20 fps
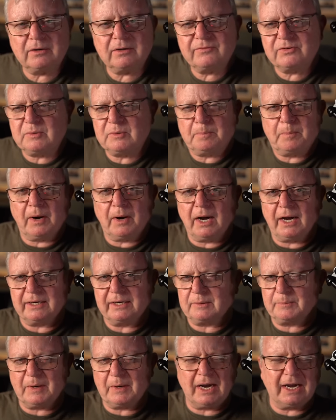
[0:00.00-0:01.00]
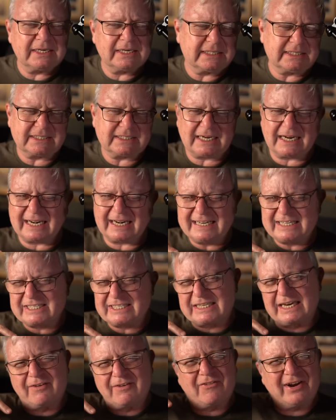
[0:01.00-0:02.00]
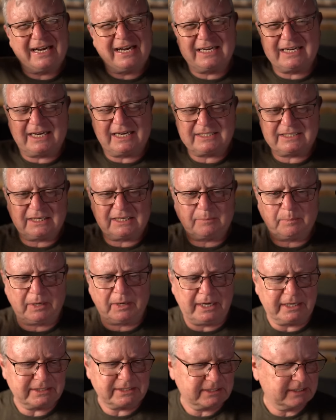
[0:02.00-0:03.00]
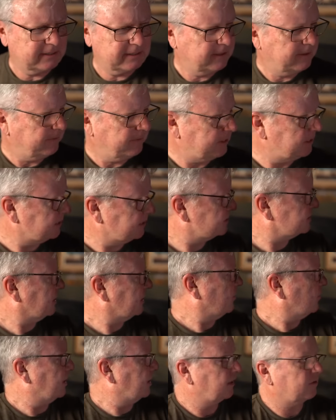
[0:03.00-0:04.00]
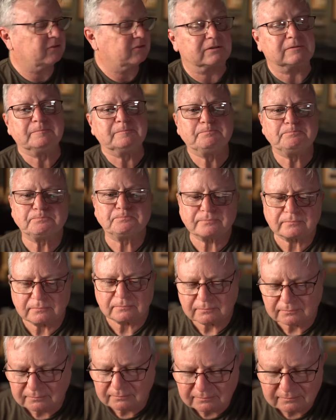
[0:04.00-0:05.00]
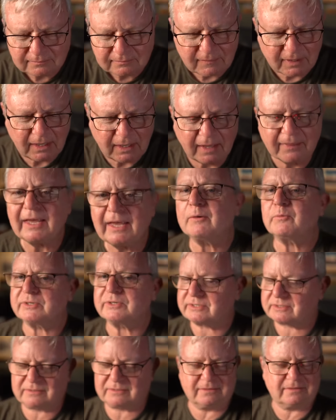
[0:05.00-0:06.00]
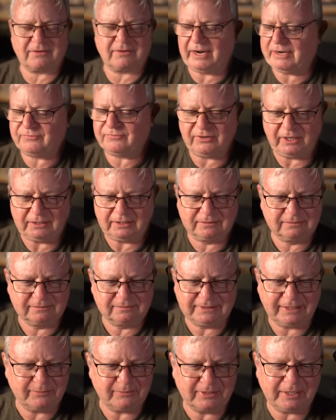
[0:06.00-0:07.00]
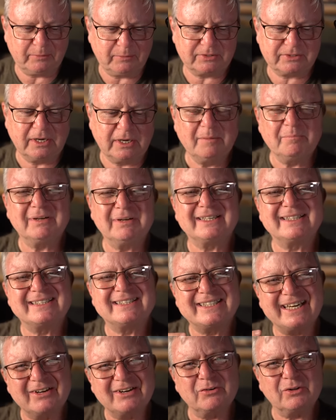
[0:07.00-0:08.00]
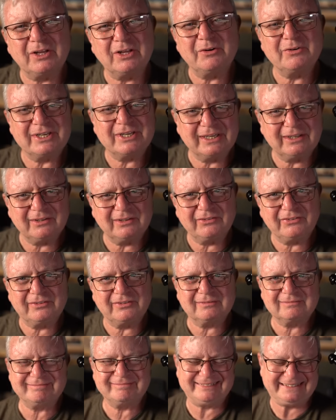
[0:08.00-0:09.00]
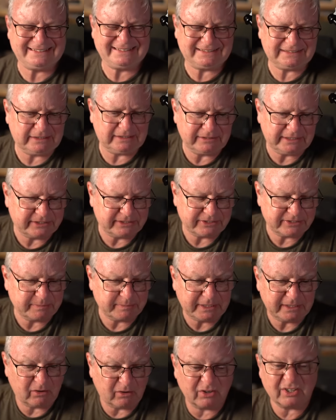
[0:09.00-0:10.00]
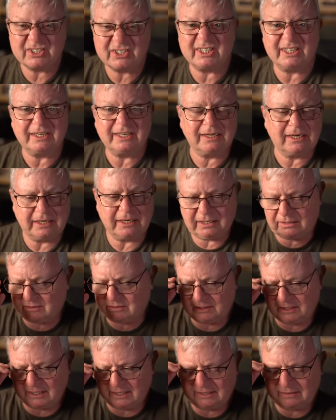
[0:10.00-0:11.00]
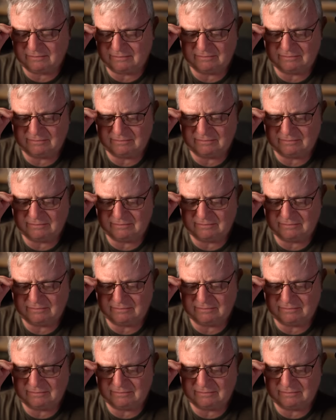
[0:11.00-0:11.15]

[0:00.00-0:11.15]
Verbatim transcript: of Dubai. Dubai is this glitzy, fantastic place that is so wonderful. And that was great fun. That that was, but general hotels no, don't interest me. Honestly, I don't. I'd,